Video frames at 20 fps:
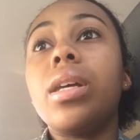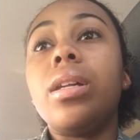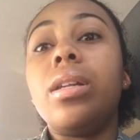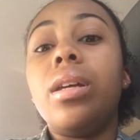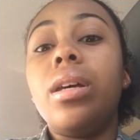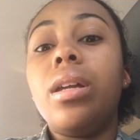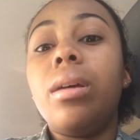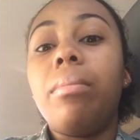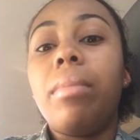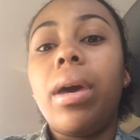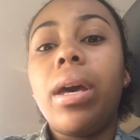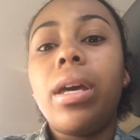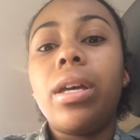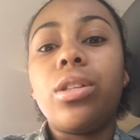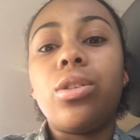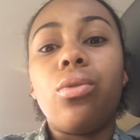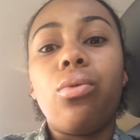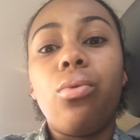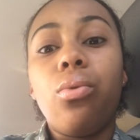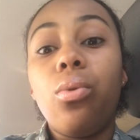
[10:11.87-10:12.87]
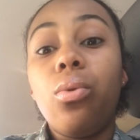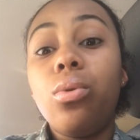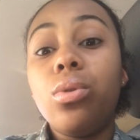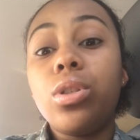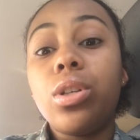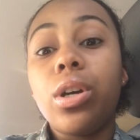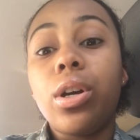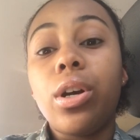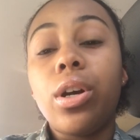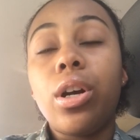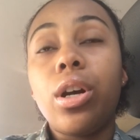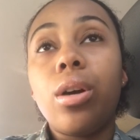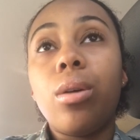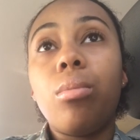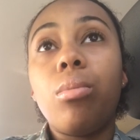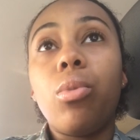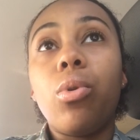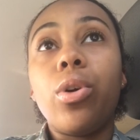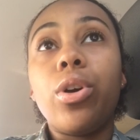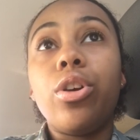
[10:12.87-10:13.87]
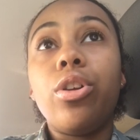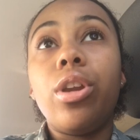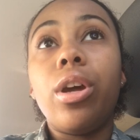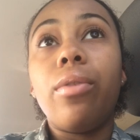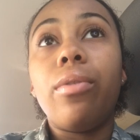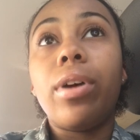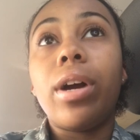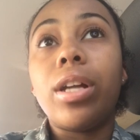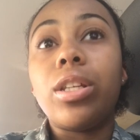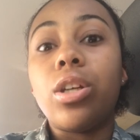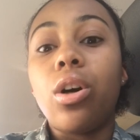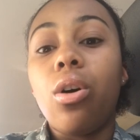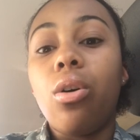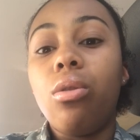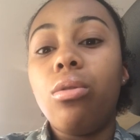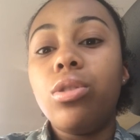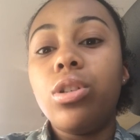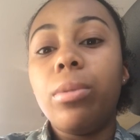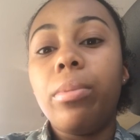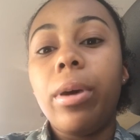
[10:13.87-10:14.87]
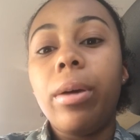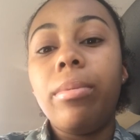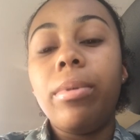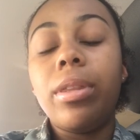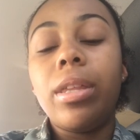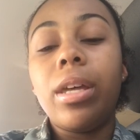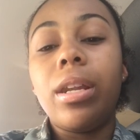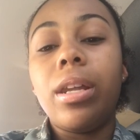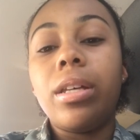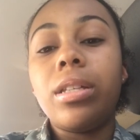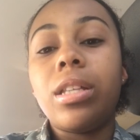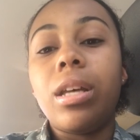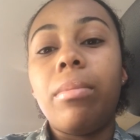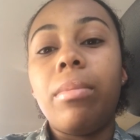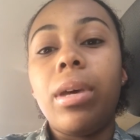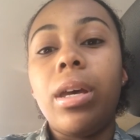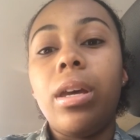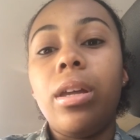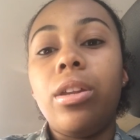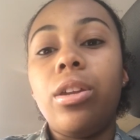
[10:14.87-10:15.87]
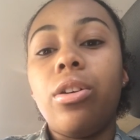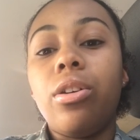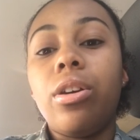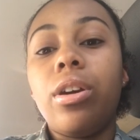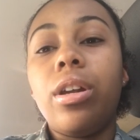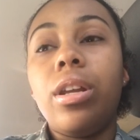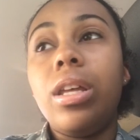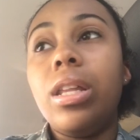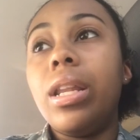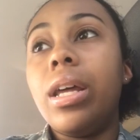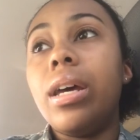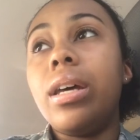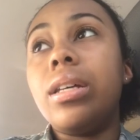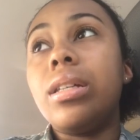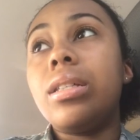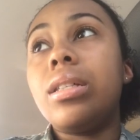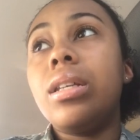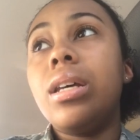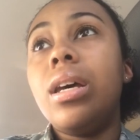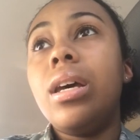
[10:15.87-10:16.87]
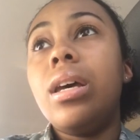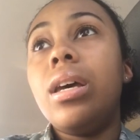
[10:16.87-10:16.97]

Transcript: didn't make it to full term, or you never got to hold your baby, that does not mean you're any less